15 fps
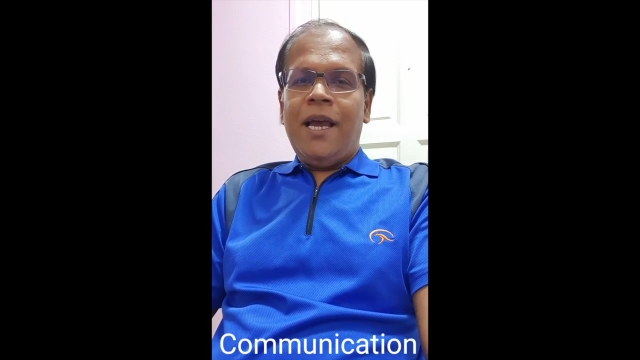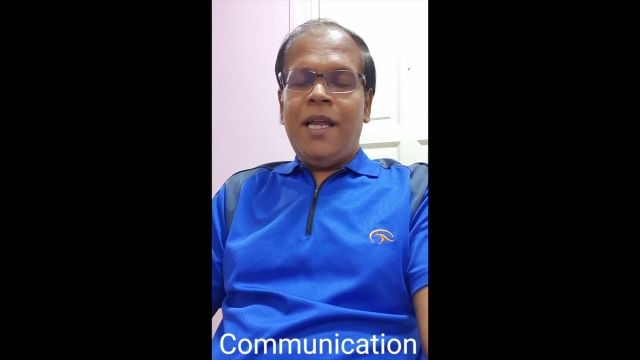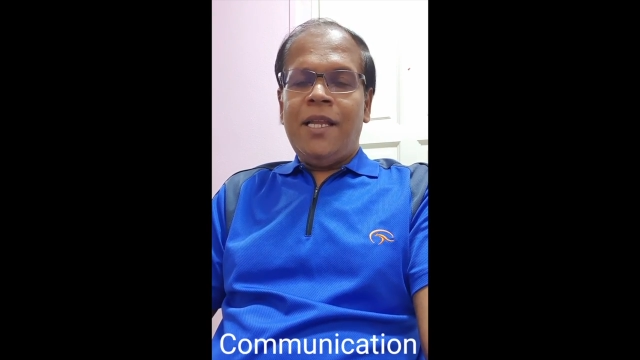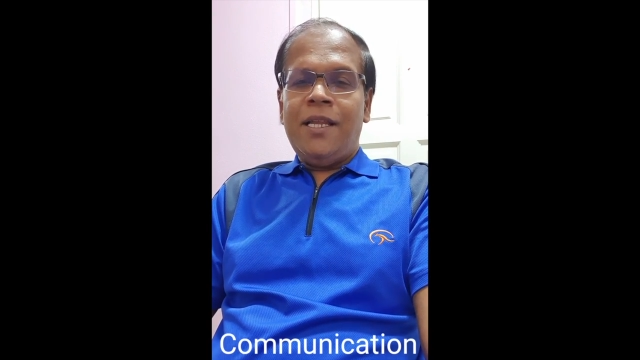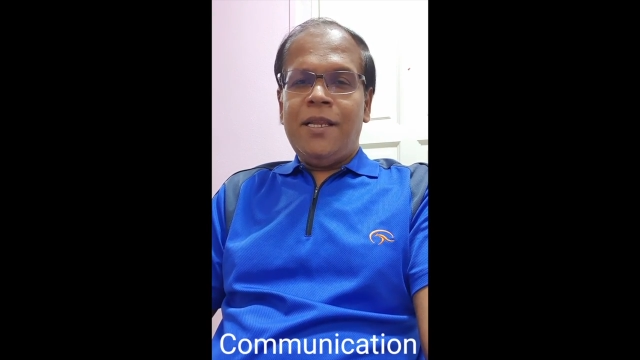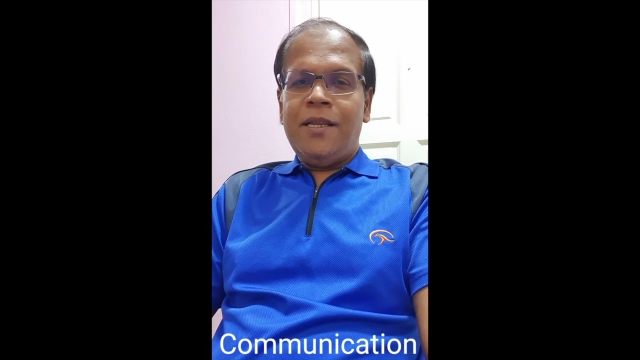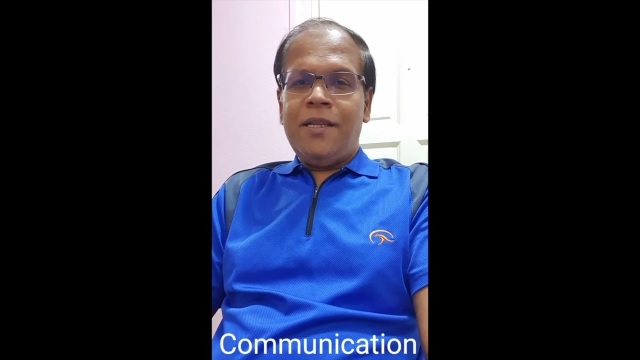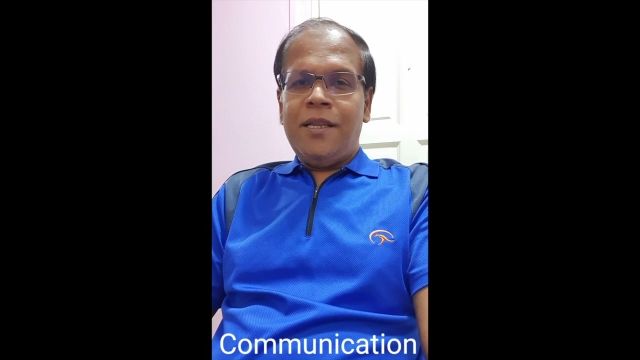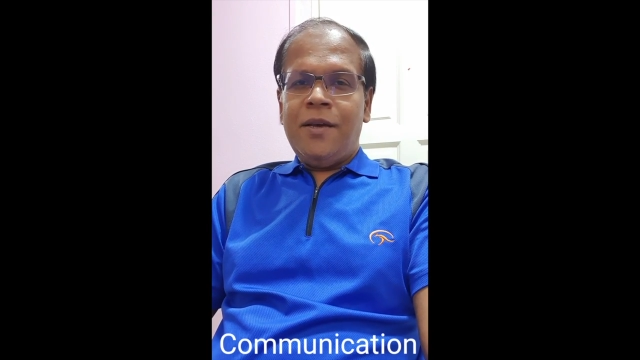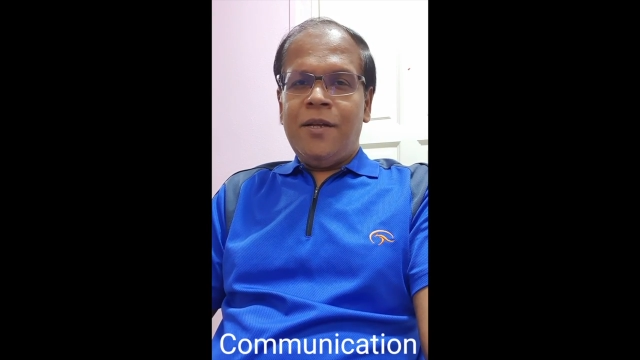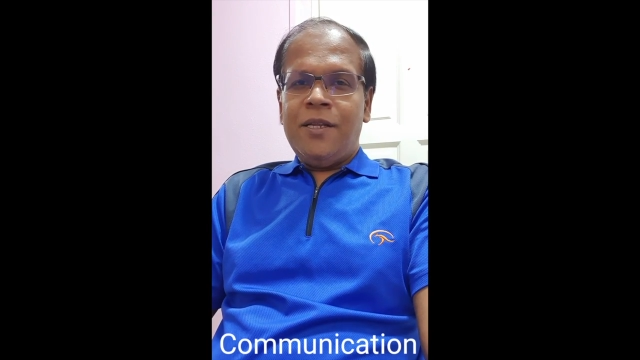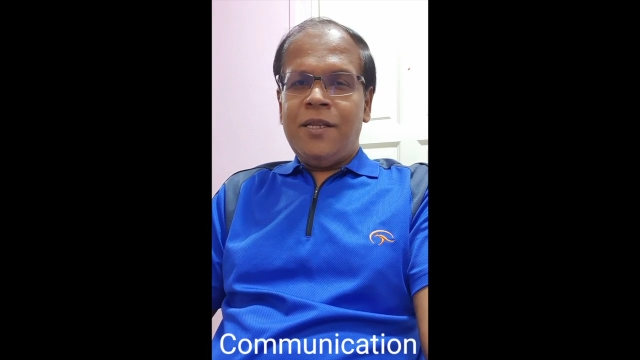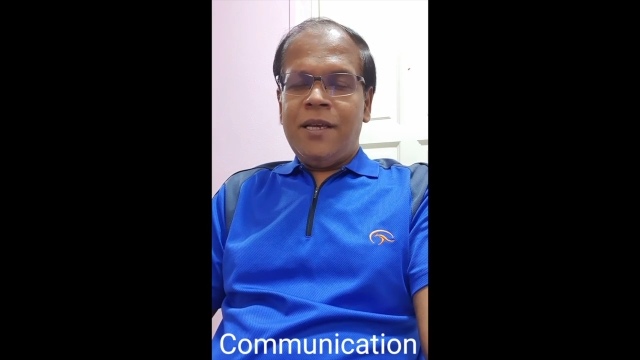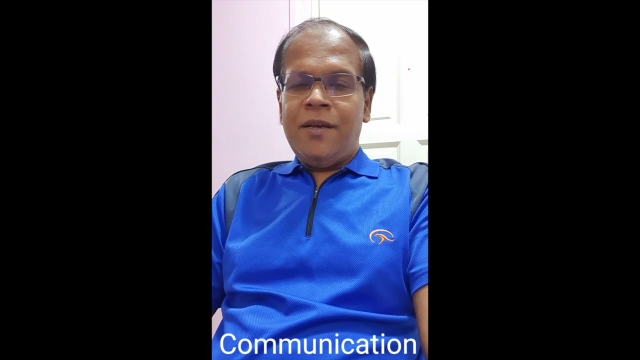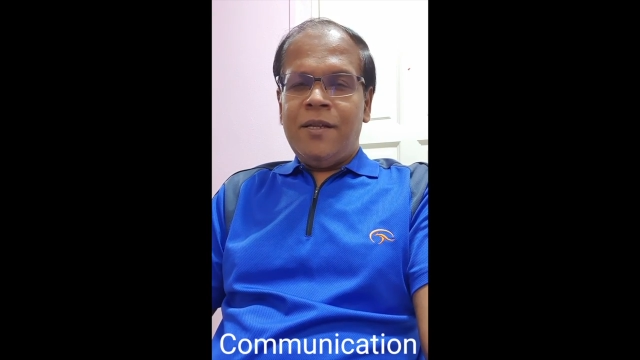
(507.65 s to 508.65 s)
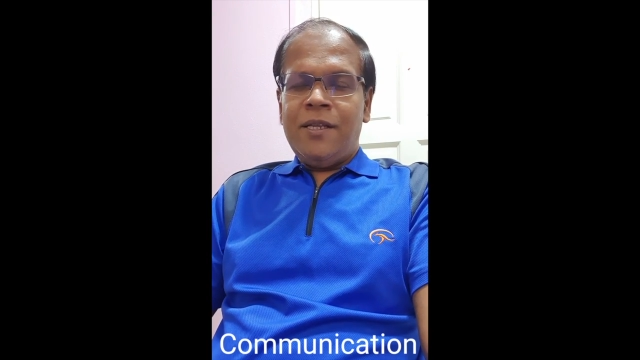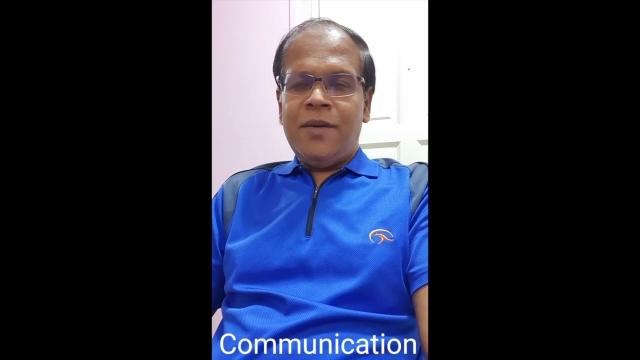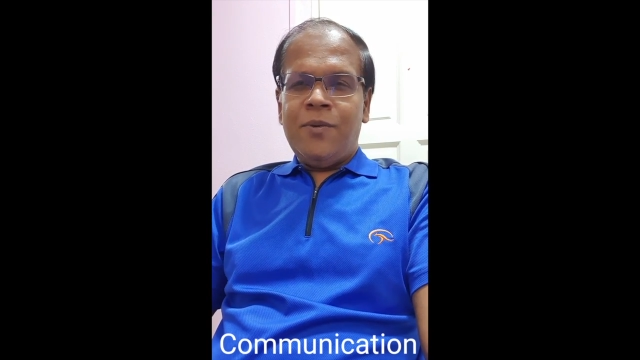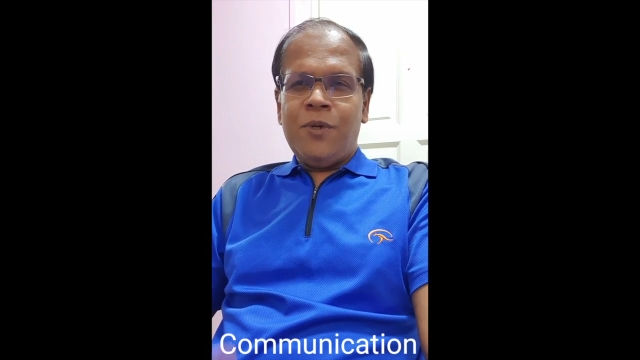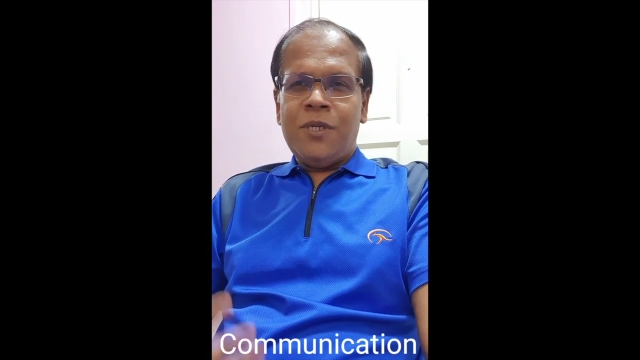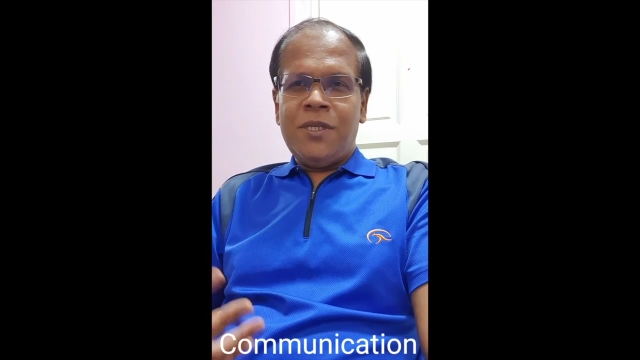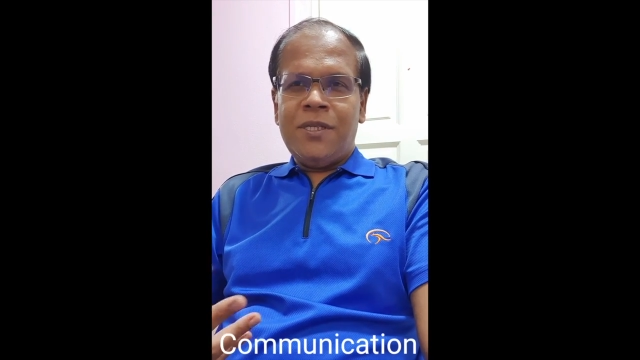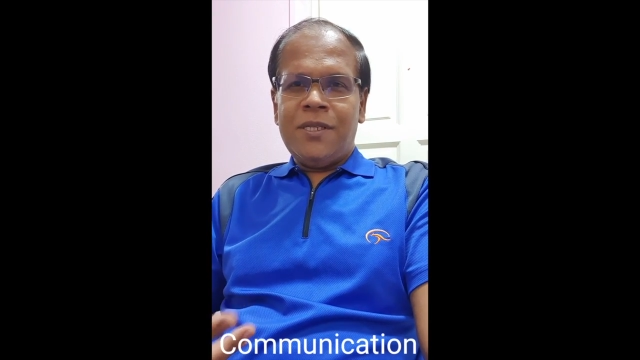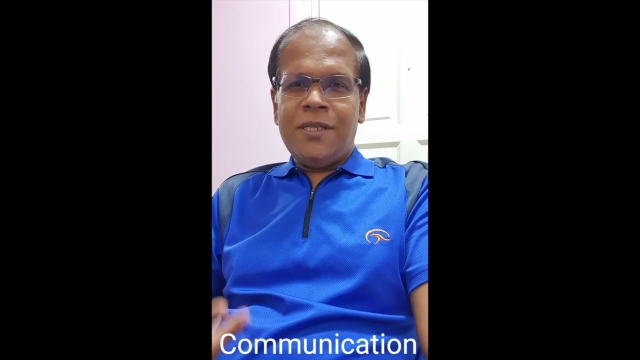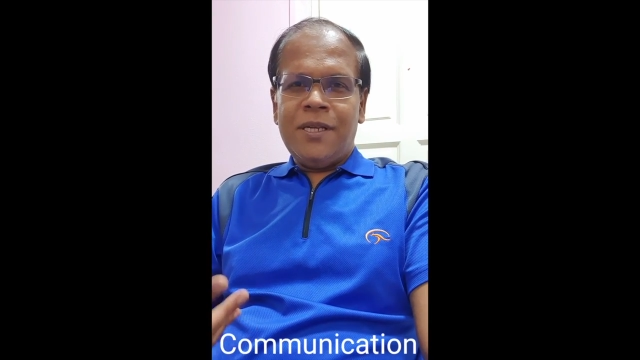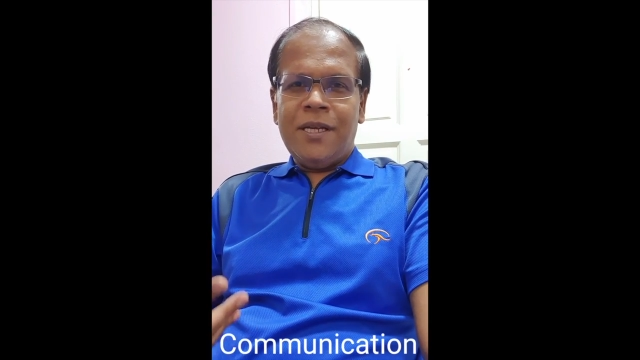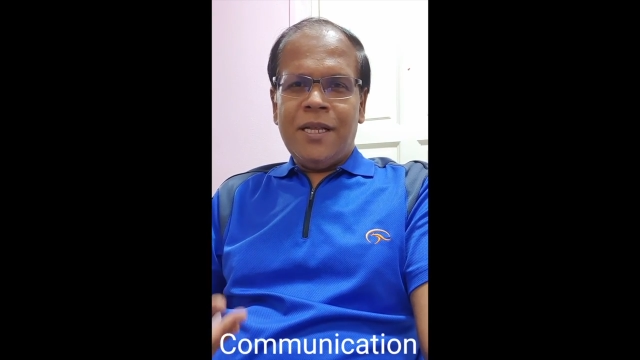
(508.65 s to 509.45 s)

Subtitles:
And there was